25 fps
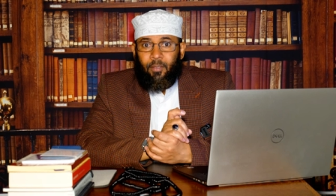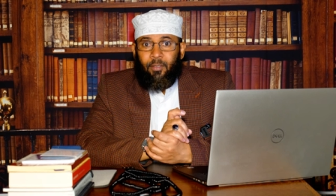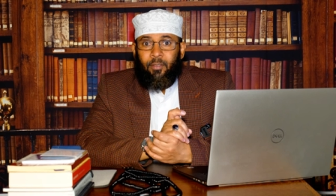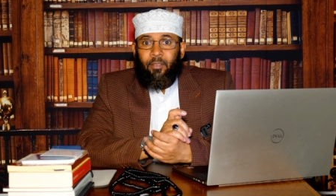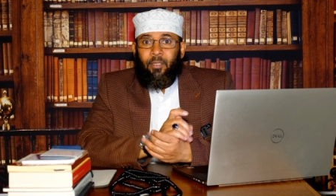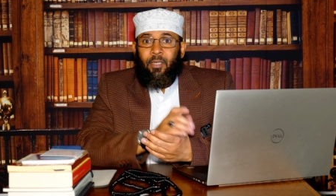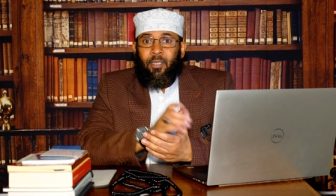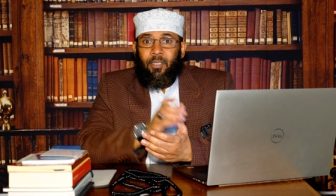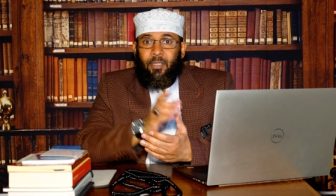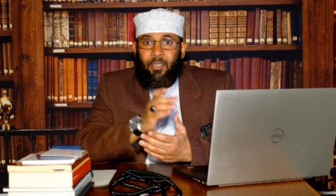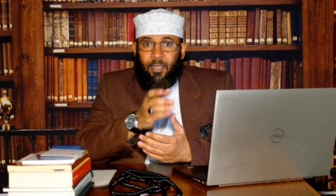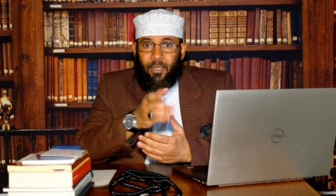
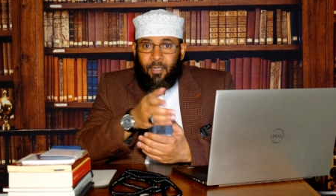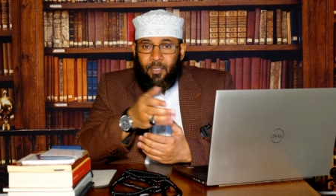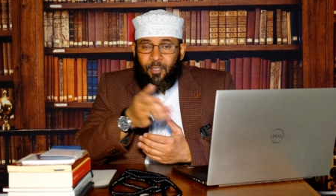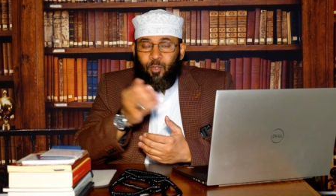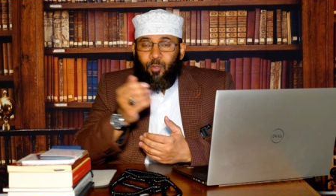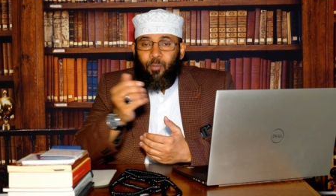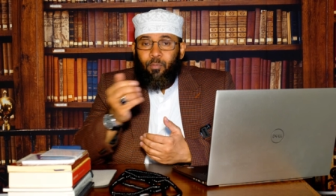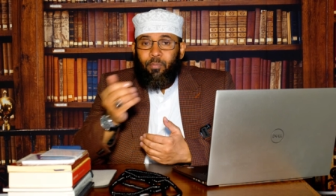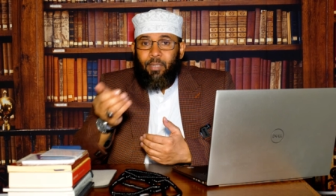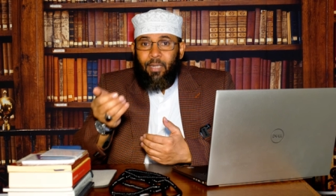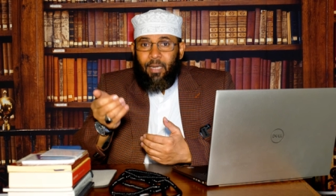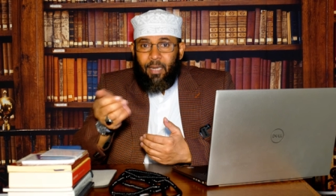There is a
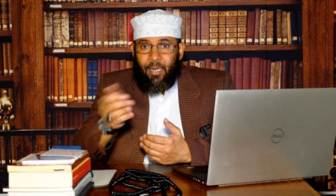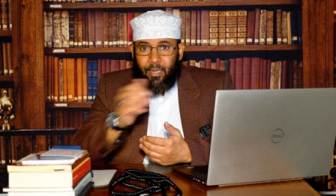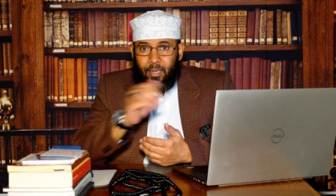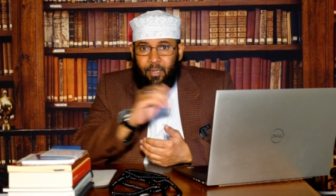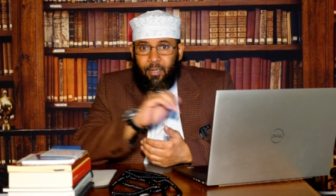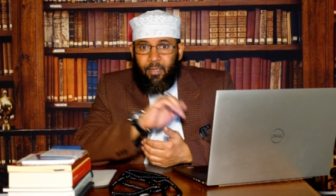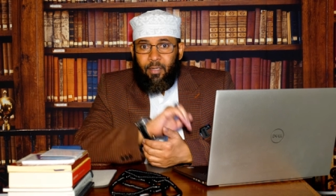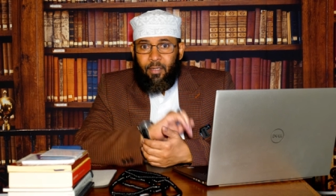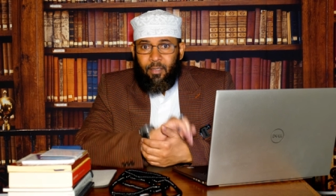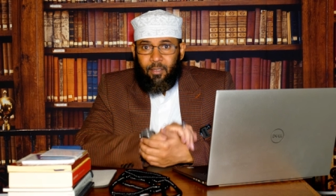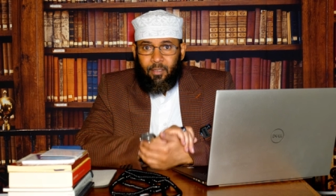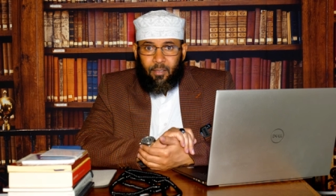reason behind
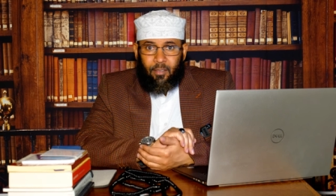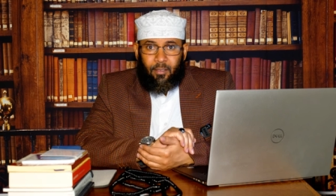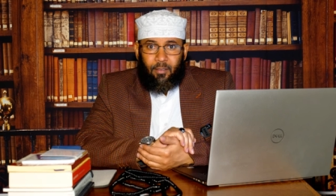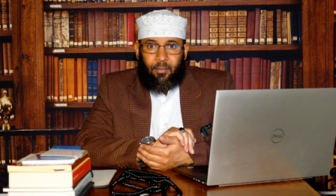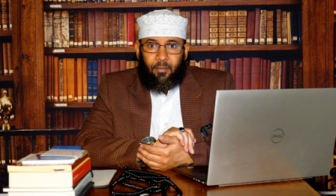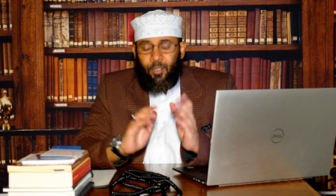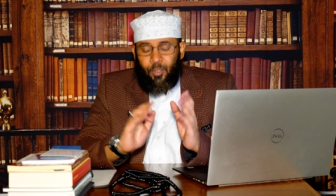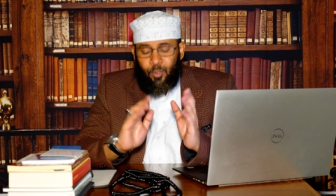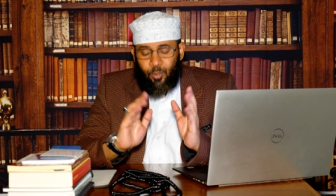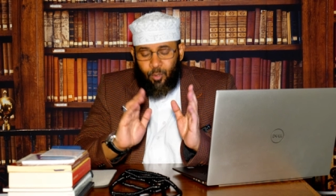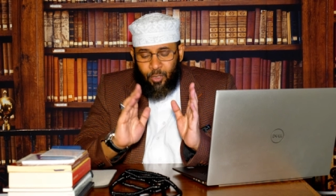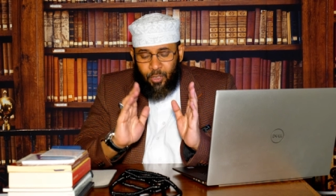it.
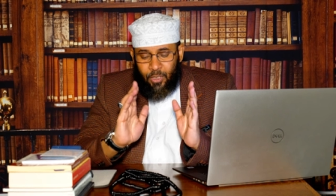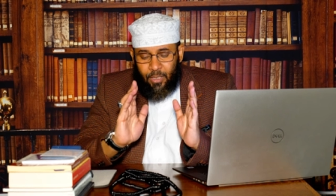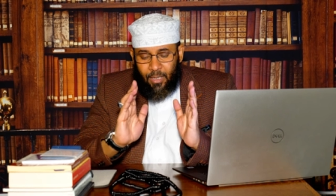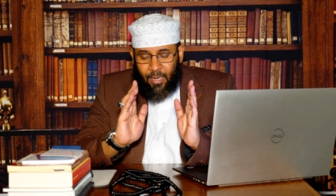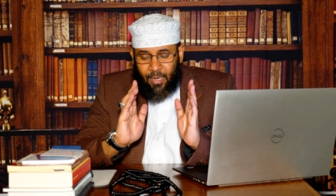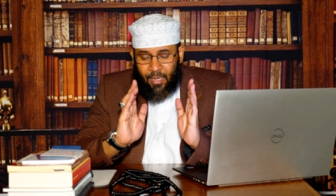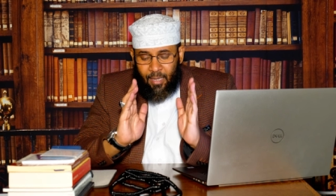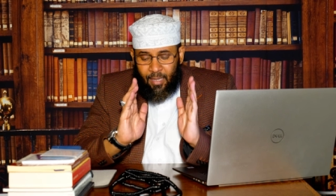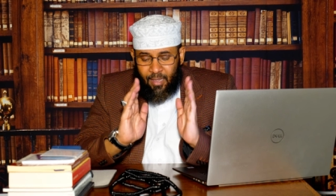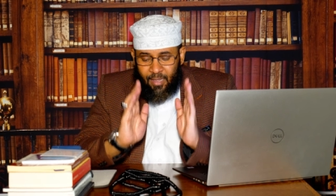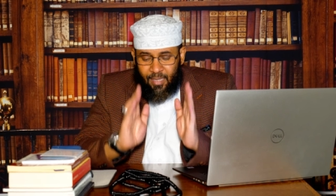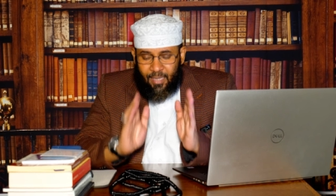So,
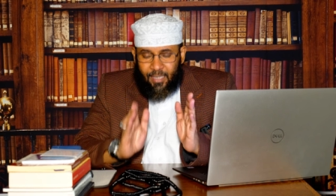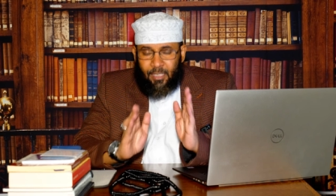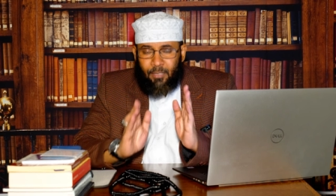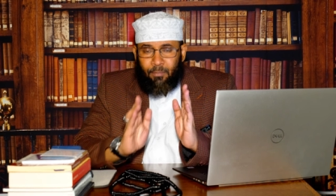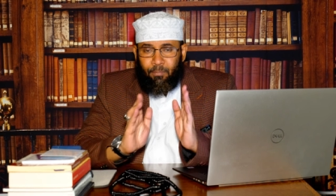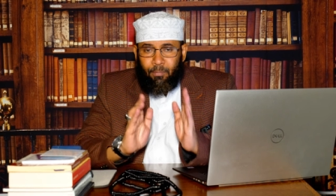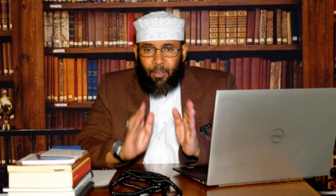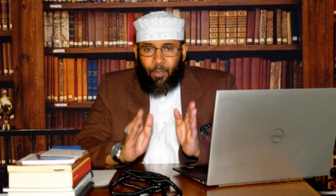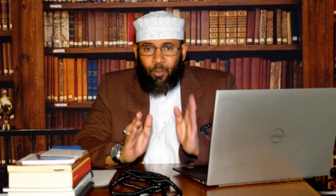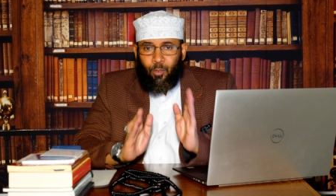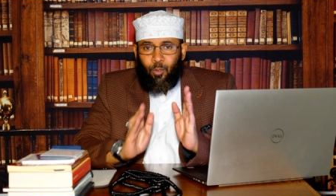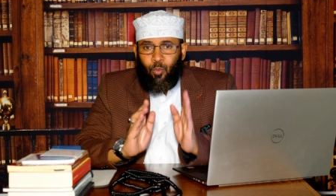inshallah, this
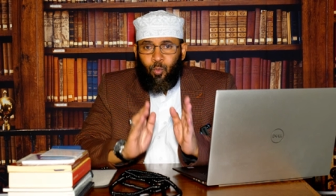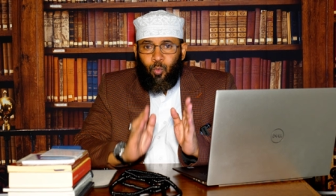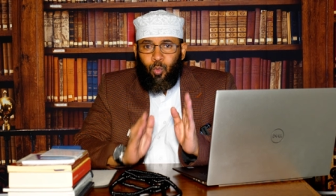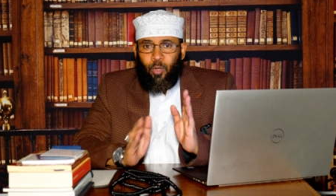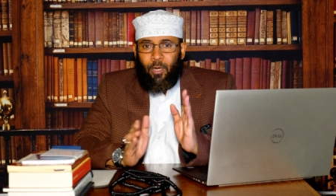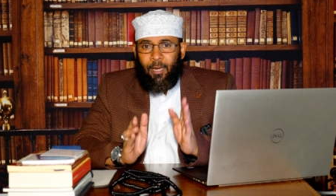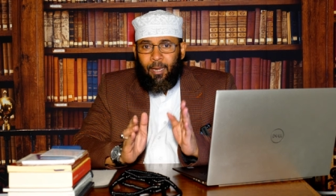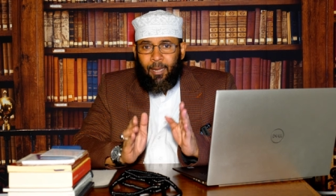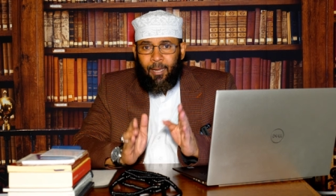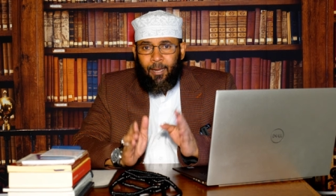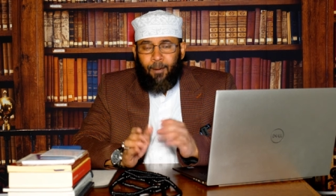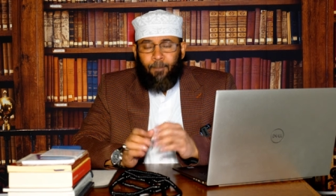method
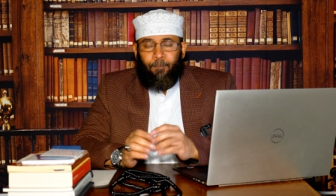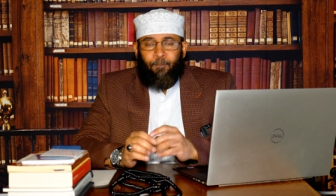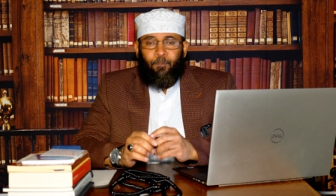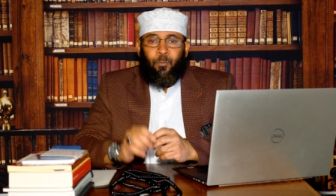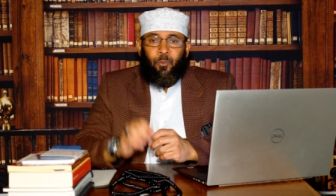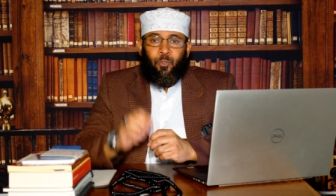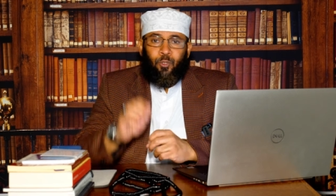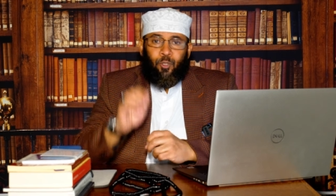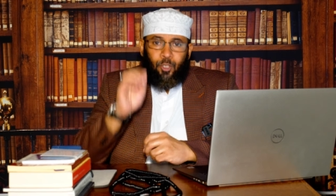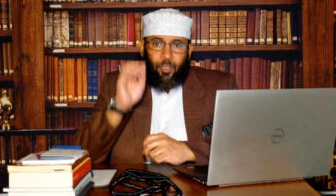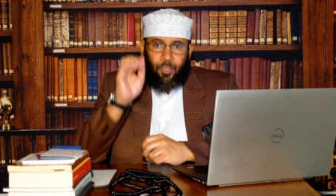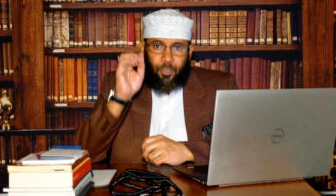will help.
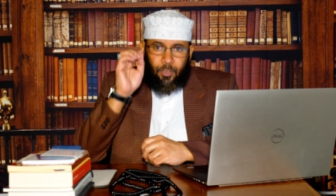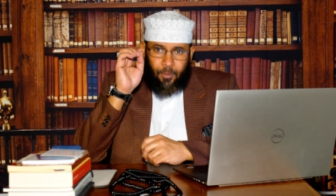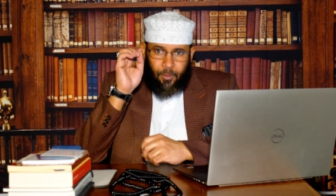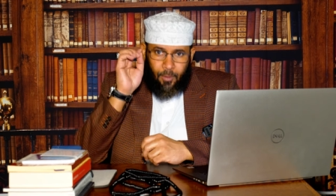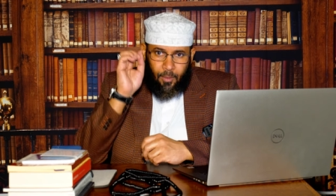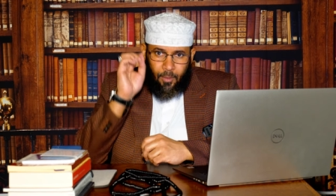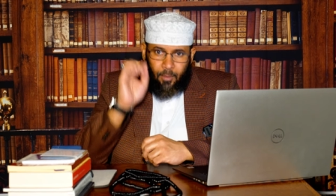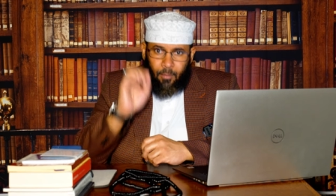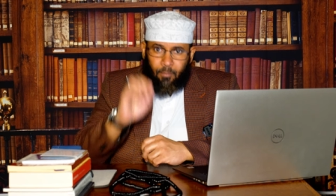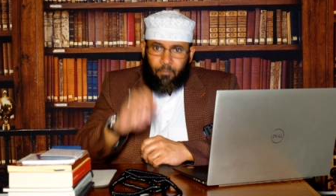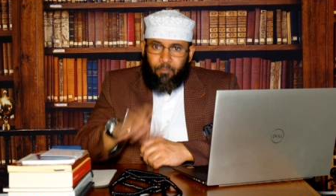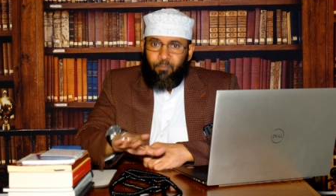Just
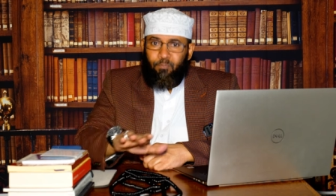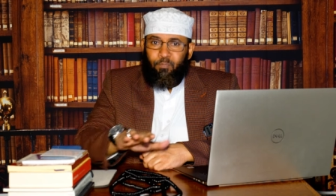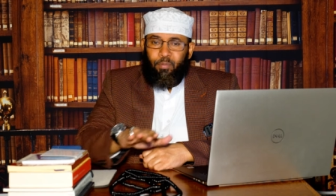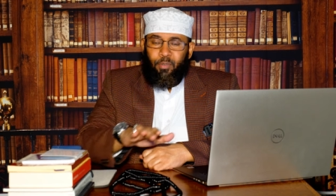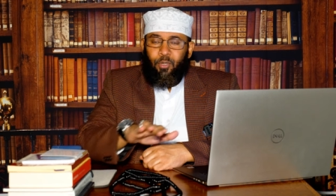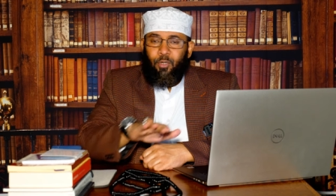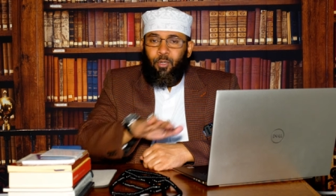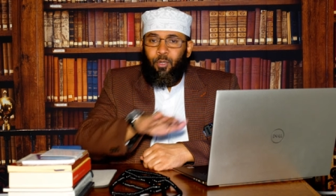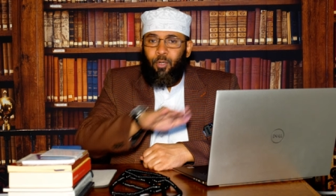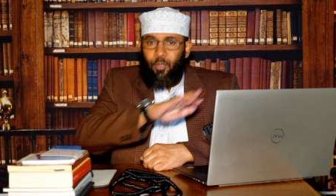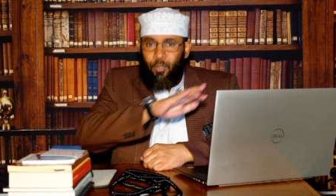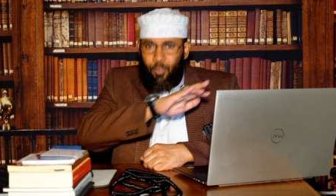
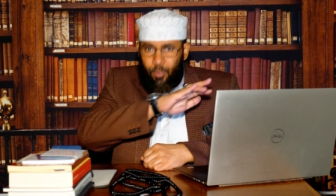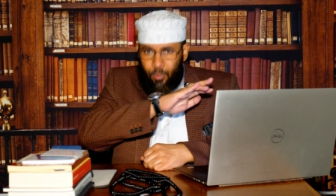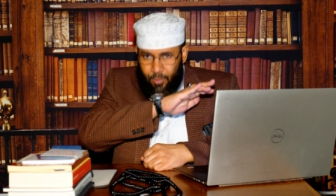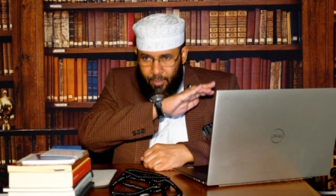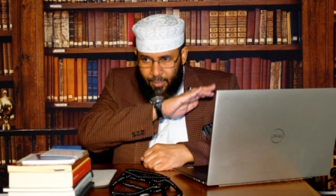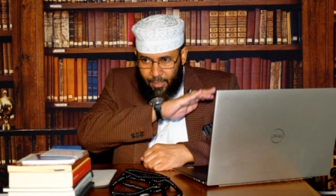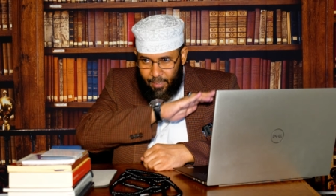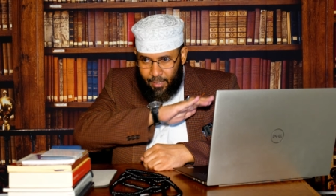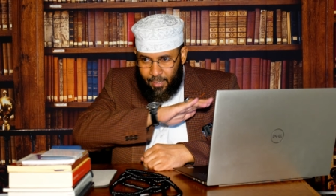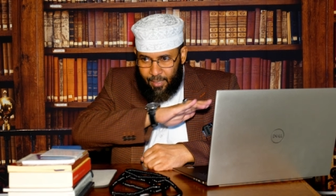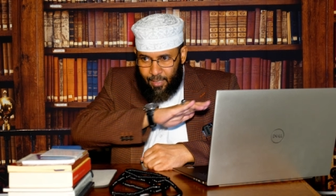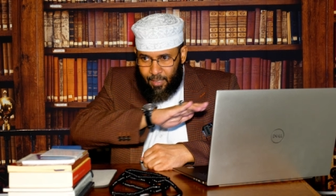burn
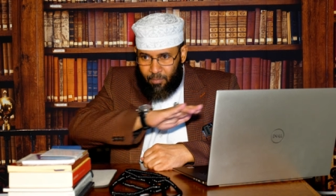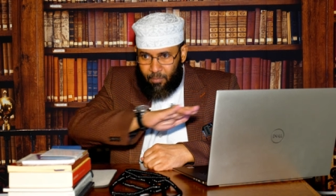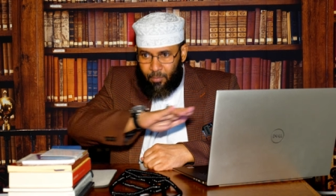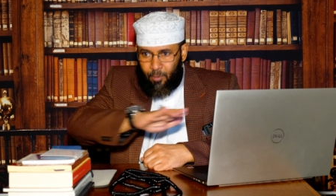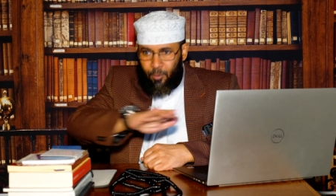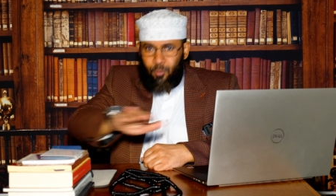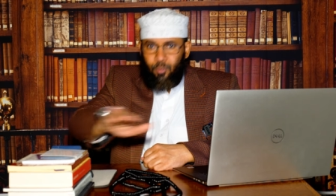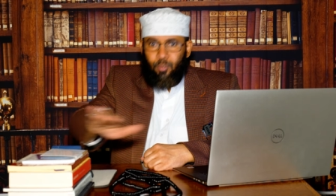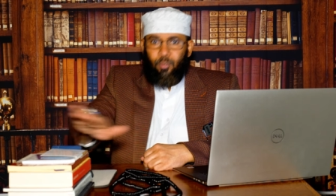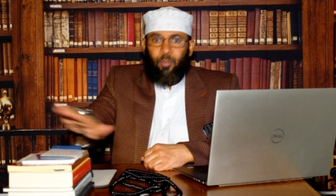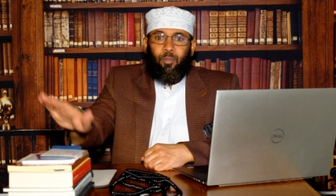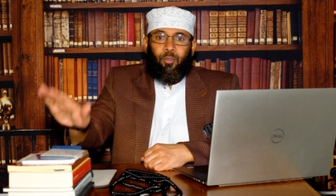the animal
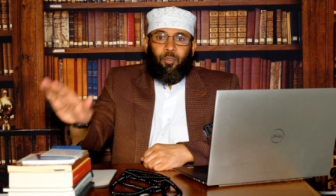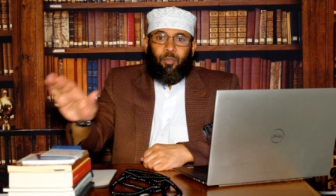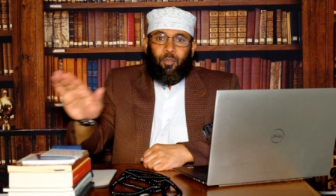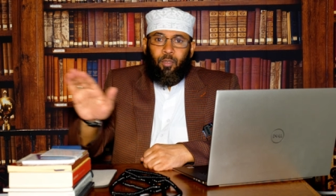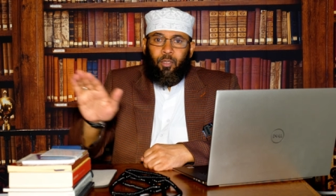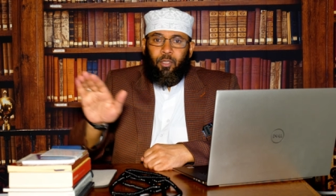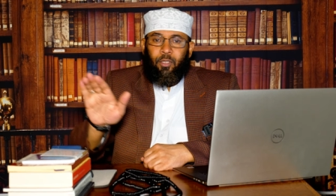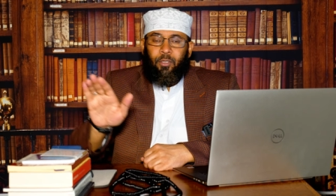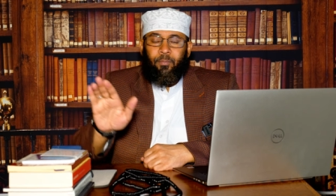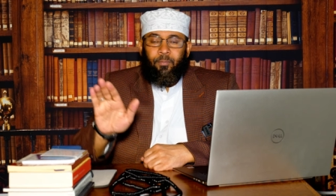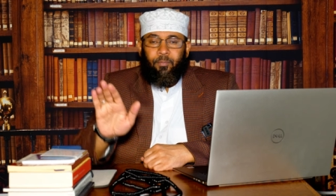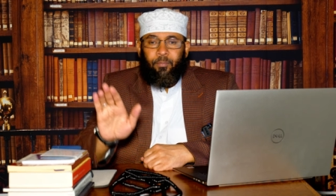
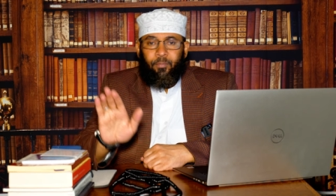totally.